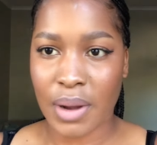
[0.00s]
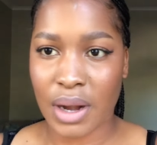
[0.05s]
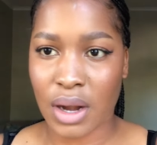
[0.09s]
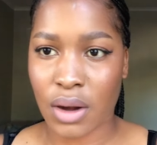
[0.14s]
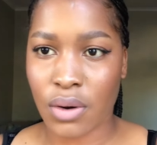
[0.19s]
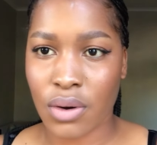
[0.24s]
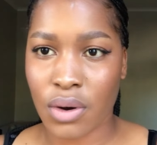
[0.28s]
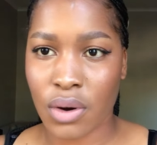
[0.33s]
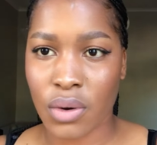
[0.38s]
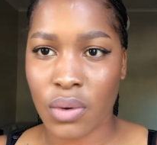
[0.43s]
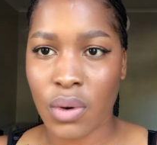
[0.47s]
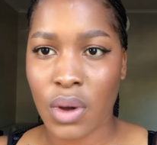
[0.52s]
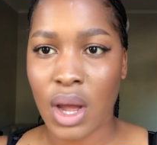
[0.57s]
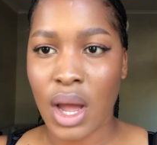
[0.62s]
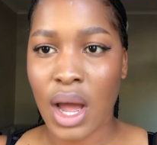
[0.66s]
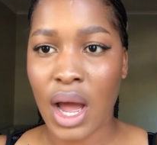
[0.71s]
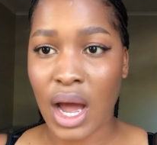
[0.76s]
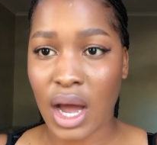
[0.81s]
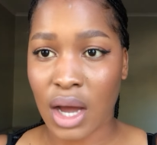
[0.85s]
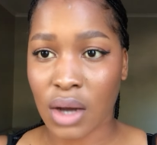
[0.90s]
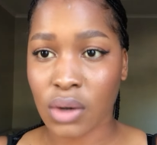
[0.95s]
but I don't know
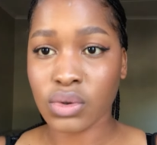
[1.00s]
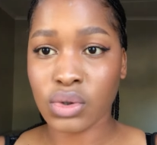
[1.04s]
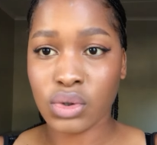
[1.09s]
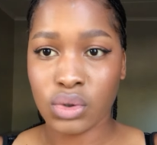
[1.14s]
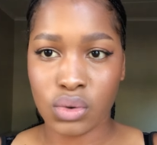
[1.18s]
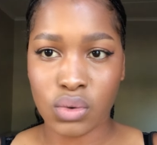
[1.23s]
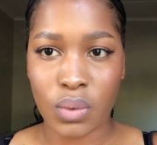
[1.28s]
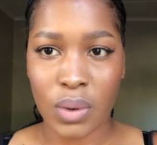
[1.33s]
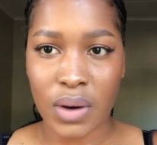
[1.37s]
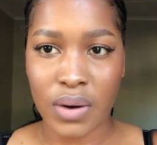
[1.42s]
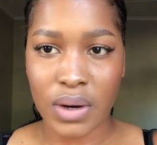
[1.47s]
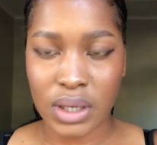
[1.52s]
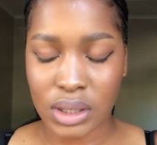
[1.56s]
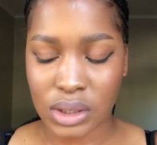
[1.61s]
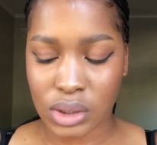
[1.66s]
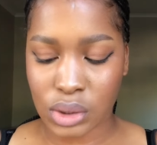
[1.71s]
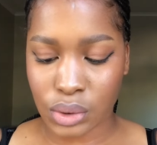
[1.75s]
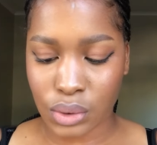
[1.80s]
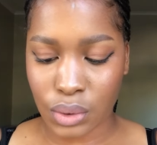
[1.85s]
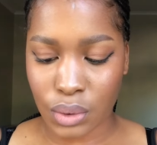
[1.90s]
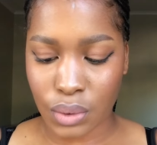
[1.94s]
how to wear it
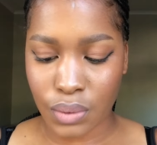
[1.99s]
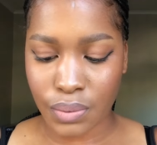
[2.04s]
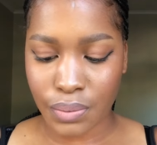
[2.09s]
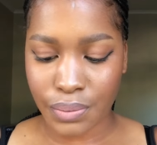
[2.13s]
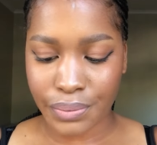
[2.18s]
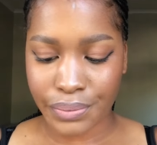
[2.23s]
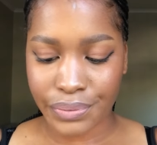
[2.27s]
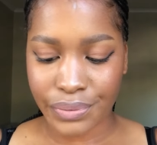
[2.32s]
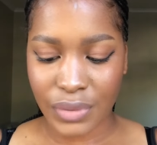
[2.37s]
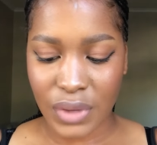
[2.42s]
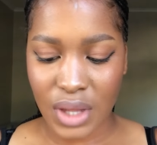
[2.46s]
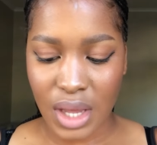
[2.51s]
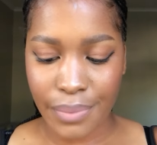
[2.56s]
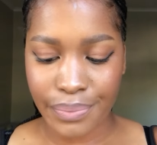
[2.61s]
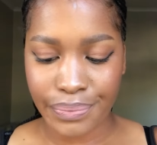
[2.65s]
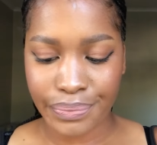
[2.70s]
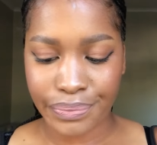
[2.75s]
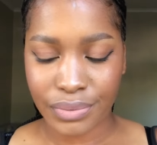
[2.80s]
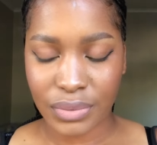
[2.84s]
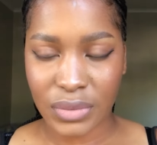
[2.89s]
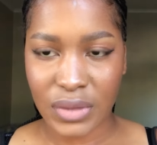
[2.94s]
so
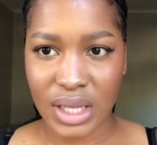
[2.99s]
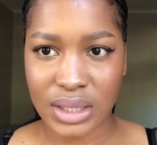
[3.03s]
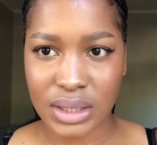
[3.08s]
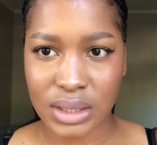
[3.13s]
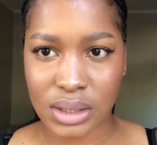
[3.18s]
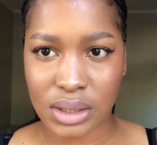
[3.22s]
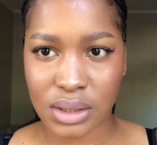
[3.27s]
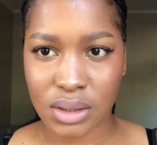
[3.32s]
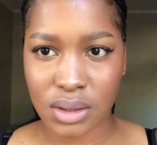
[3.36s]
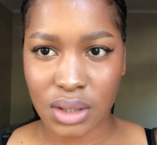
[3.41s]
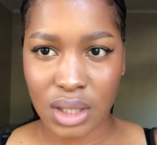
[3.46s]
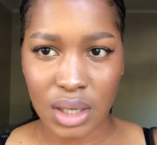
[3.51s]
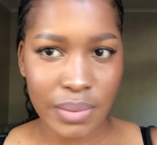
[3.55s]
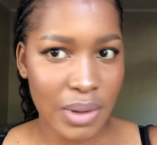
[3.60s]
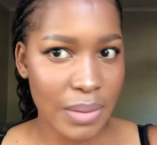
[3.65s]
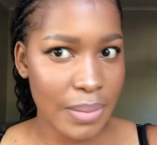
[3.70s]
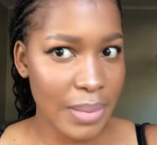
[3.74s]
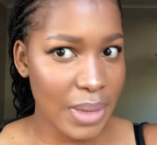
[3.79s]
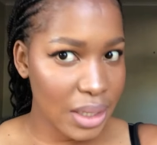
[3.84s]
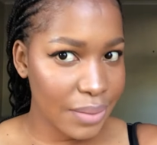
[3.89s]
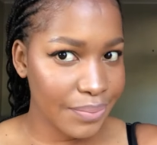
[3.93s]
yeah that's gonna be
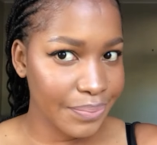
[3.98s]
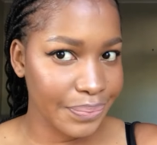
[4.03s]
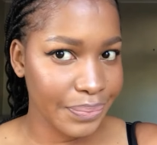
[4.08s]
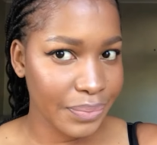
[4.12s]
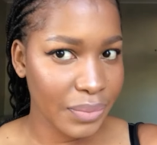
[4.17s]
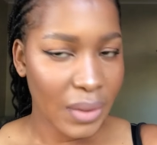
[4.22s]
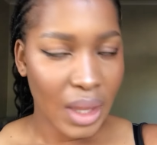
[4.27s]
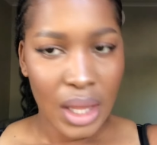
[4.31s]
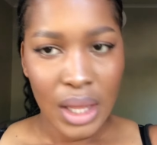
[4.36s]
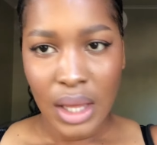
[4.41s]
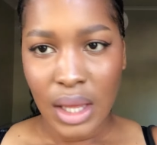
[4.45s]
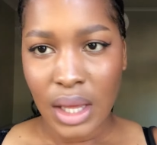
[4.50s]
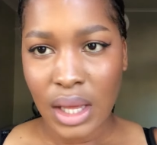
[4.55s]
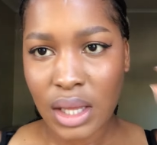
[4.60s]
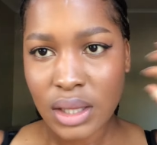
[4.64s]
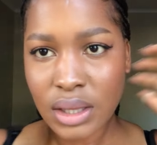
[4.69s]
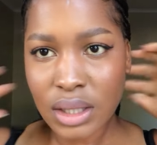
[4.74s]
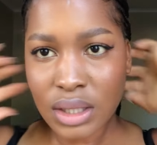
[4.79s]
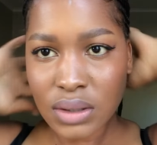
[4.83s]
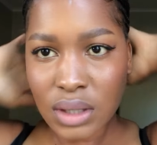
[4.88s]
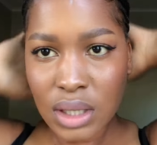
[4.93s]
me
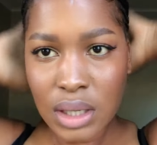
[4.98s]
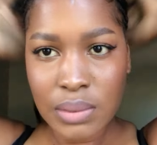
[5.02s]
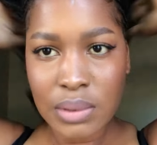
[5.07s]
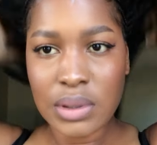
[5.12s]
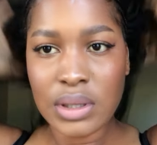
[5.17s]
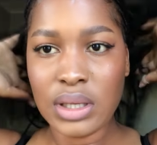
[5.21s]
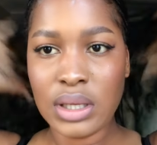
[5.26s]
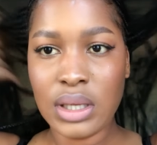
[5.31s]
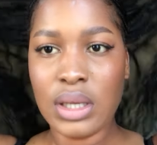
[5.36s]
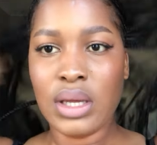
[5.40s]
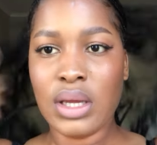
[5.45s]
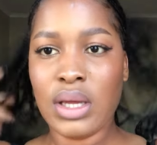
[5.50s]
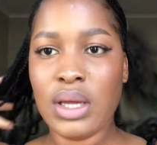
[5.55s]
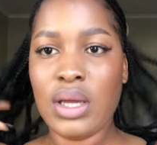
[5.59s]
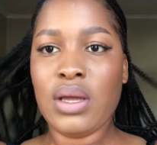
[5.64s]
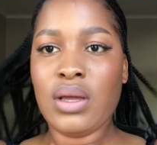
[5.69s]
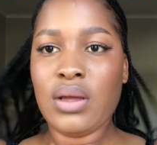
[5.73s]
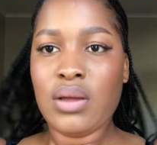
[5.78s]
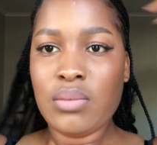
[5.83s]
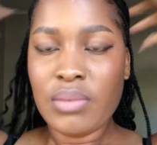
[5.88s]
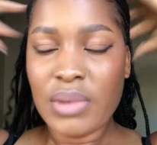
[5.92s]
and that's gonna be
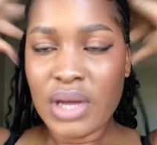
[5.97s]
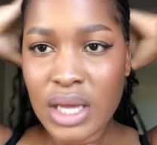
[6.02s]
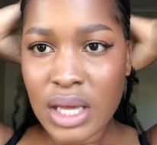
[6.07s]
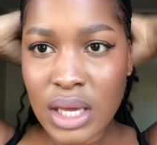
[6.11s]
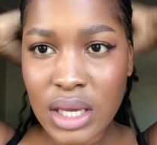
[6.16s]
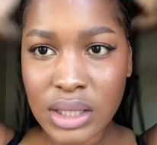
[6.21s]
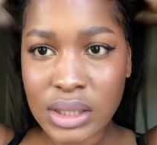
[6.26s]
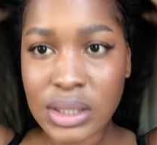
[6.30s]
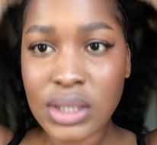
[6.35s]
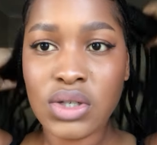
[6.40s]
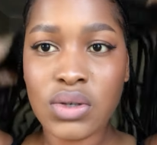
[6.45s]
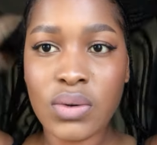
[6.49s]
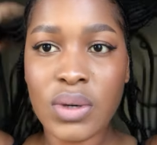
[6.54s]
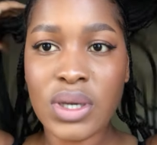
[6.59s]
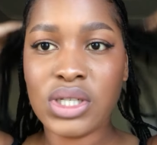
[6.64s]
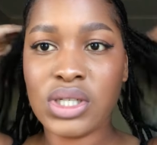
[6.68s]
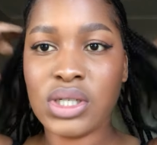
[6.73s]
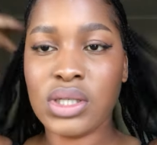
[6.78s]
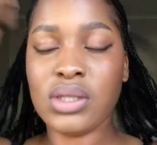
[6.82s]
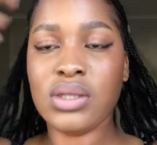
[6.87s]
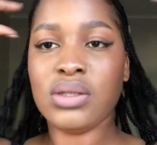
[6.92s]
my hair
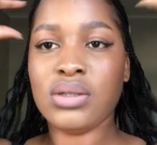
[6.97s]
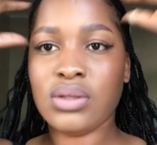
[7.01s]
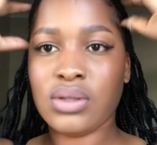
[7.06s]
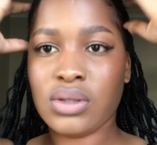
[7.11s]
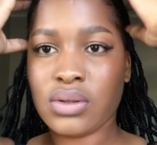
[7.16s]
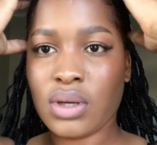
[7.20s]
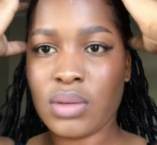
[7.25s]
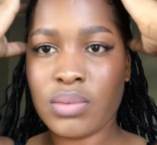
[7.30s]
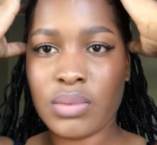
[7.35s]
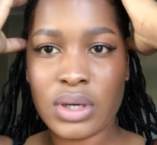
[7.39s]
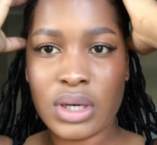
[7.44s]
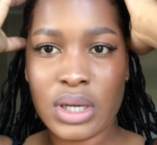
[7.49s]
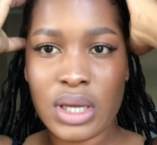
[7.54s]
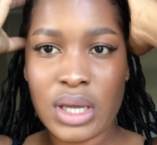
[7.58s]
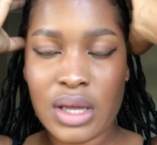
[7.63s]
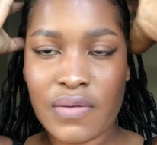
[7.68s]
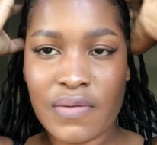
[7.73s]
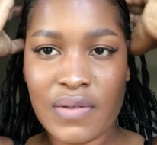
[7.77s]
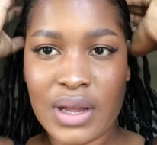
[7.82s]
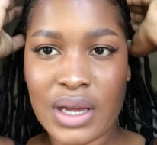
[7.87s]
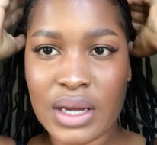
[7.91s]
situation so I'm gonna
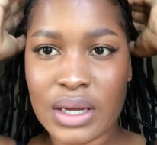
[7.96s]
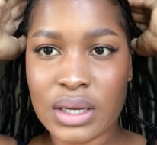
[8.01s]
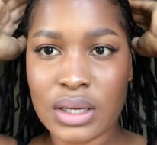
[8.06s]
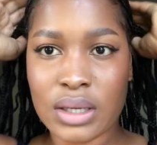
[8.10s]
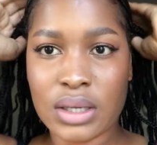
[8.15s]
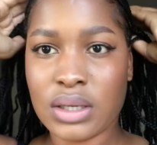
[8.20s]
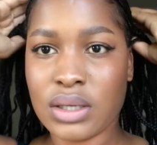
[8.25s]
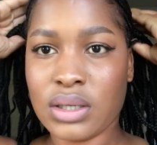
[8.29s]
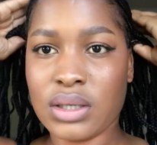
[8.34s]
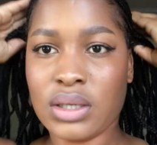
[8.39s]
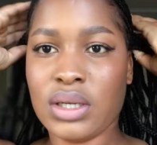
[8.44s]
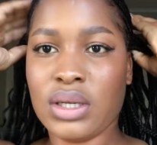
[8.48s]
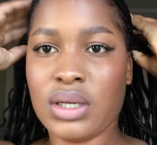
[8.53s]
have like a